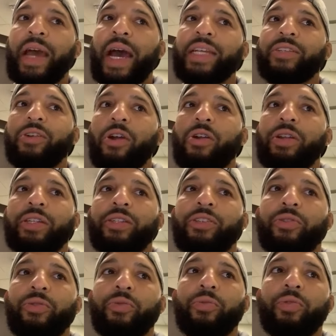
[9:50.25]
I started
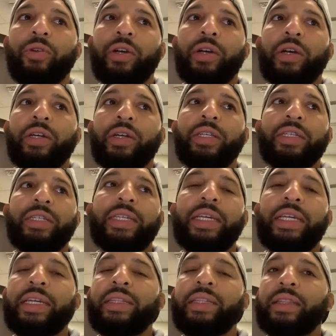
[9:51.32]
to
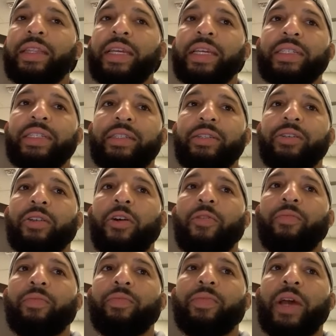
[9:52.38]
see the things, you
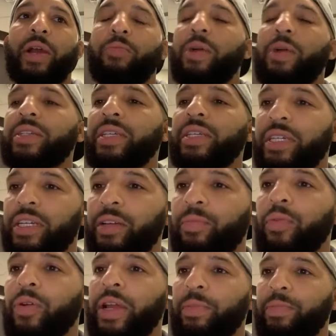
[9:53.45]
know, that wrestling
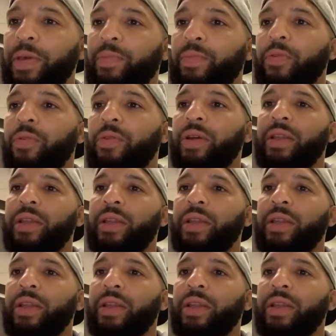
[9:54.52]
can bring people.